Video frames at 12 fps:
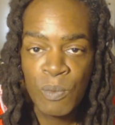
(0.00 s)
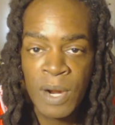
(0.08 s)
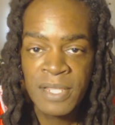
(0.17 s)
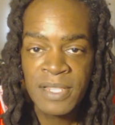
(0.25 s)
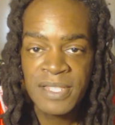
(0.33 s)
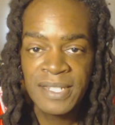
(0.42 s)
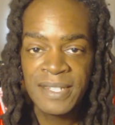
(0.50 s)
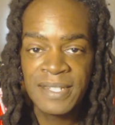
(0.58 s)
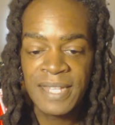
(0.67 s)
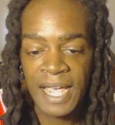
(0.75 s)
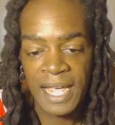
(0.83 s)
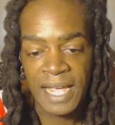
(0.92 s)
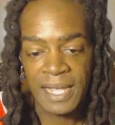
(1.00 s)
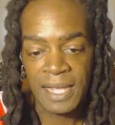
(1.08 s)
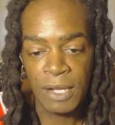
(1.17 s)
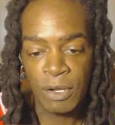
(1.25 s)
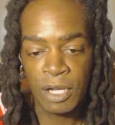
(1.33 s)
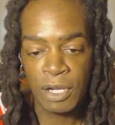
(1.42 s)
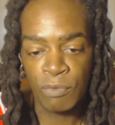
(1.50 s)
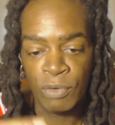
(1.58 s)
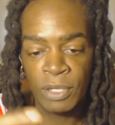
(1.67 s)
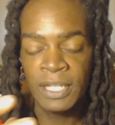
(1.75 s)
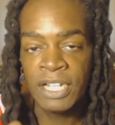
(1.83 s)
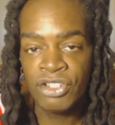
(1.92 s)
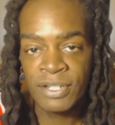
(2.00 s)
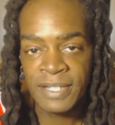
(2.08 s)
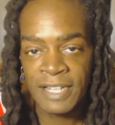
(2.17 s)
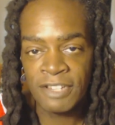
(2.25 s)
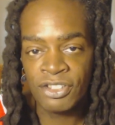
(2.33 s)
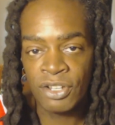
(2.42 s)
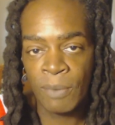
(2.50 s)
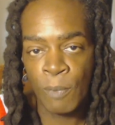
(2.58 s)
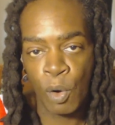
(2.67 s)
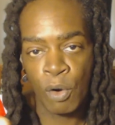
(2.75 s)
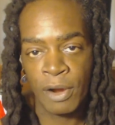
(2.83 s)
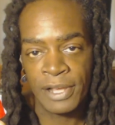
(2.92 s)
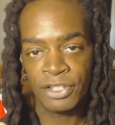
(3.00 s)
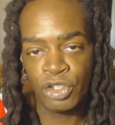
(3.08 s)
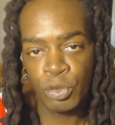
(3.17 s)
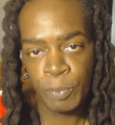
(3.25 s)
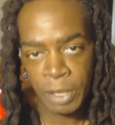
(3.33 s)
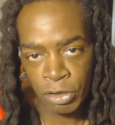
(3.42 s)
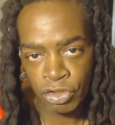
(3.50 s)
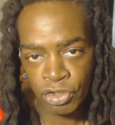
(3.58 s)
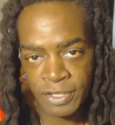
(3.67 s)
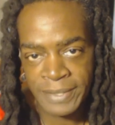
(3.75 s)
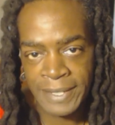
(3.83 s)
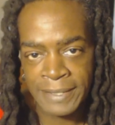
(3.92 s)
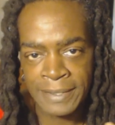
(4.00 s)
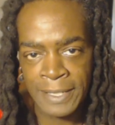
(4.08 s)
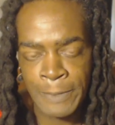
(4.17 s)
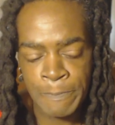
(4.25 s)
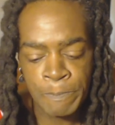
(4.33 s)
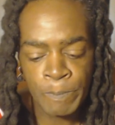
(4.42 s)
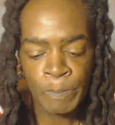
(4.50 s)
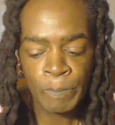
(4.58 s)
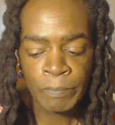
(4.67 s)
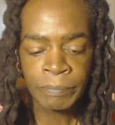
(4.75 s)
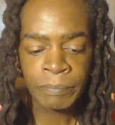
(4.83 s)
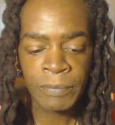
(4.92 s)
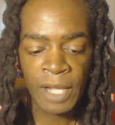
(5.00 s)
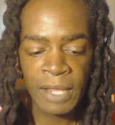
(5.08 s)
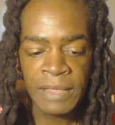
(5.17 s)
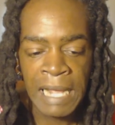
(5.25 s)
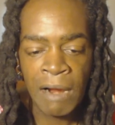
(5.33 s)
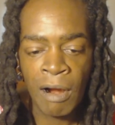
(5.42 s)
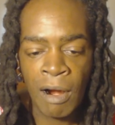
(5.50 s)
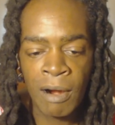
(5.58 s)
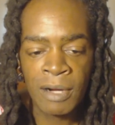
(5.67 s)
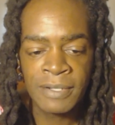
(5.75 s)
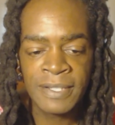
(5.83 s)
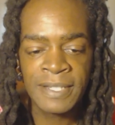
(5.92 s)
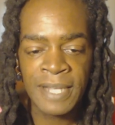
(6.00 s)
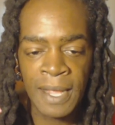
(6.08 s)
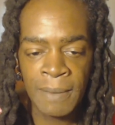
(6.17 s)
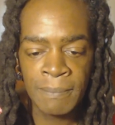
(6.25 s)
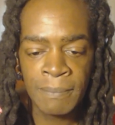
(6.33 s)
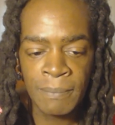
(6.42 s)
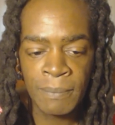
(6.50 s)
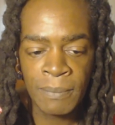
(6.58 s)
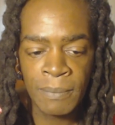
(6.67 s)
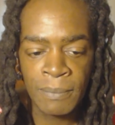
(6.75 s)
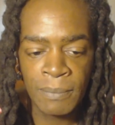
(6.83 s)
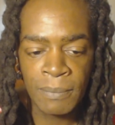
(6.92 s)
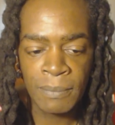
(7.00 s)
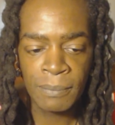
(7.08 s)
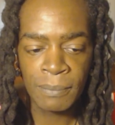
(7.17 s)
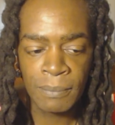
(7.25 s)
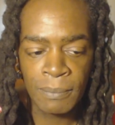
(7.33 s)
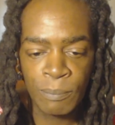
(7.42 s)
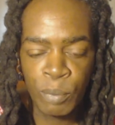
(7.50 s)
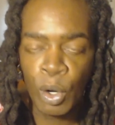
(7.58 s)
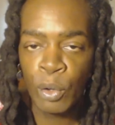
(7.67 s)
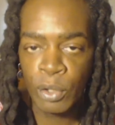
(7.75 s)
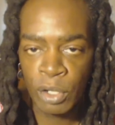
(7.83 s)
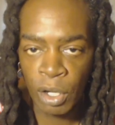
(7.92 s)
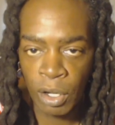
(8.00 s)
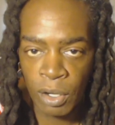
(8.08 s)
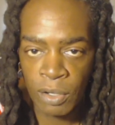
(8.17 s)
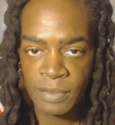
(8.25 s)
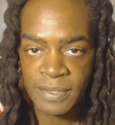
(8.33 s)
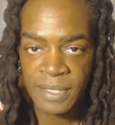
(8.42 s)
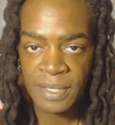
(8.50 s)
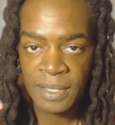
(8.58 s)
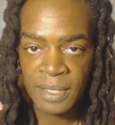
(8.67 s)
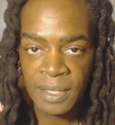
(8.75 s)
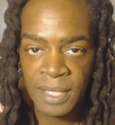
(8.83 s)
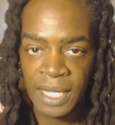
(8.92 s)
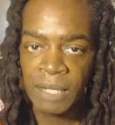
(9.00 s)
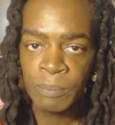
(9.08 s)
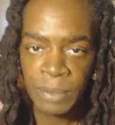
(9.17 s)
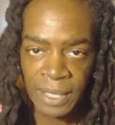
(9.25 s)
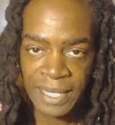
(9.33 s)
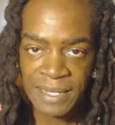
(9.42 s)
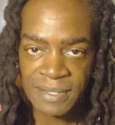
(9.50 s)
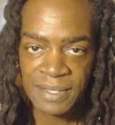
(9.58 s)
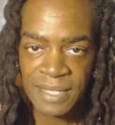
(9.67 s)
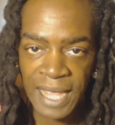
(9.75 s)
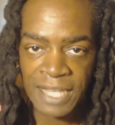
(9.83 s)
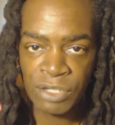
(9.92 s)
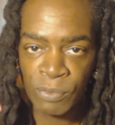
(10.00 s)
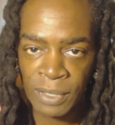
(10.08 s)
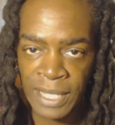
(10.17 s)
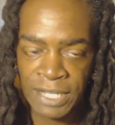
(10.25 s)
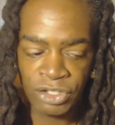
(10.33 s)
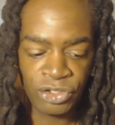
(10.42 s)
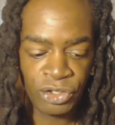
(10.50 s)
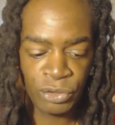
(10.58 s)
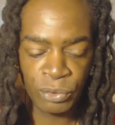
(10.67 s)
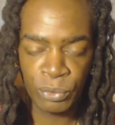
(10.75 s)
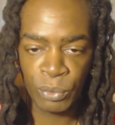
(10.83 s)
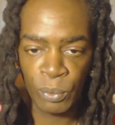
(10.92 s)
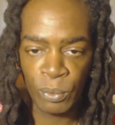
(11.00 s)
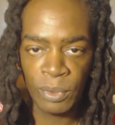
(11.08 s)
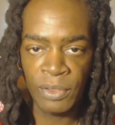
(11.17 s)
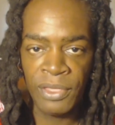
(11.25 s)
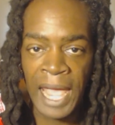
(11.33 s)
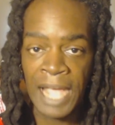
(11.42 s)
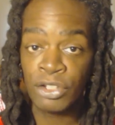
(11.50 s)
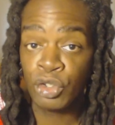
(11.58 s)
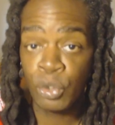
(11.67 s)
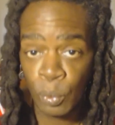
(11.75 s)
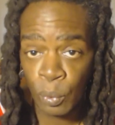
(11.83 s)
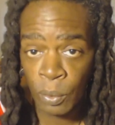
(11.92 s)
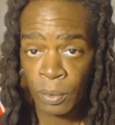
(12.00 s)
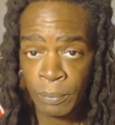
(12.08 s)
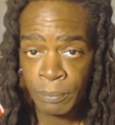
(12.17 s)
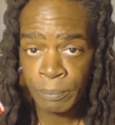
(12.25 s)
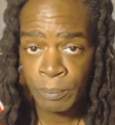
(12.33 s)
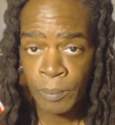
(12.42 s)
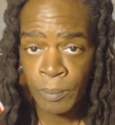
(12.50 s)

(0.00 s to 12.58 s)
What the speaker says: Whether this is a religious system or a spiritual system, there are some protocols in place as it relates to that tool.